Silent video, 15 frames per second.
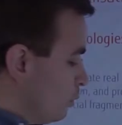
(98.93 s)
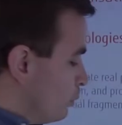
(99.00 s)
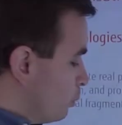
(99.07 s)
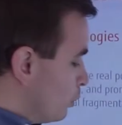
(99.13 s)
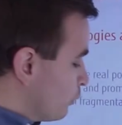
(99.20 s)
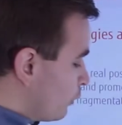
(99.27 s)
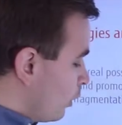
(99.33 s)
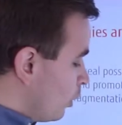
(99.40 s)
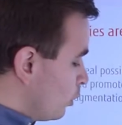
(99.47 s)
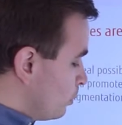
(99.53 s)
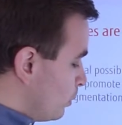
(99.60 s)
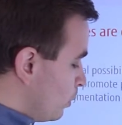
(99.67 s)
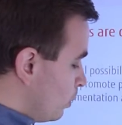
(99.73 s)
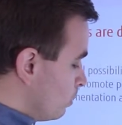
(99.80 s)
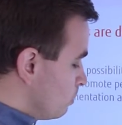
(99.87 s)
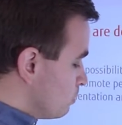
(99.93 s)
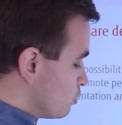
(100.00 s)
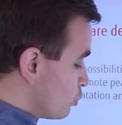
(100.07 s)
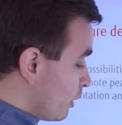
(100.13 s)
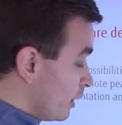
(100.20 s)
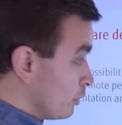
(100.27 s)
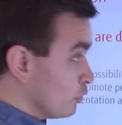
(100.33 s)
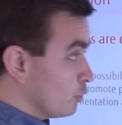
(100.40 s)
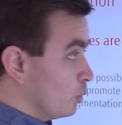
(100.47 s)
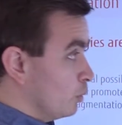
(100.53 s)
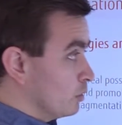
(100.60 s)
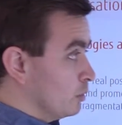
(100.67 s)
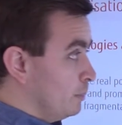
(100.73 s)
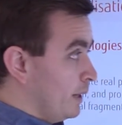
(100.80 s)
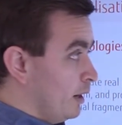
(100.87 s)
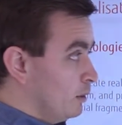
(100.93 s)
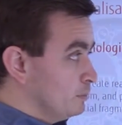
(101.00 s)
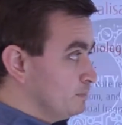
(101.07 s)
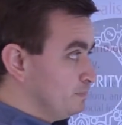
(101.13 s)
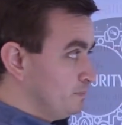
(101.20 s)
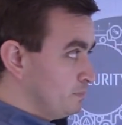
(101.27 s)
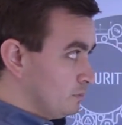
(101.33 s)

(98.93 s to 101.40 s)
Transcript: With global trends talked about,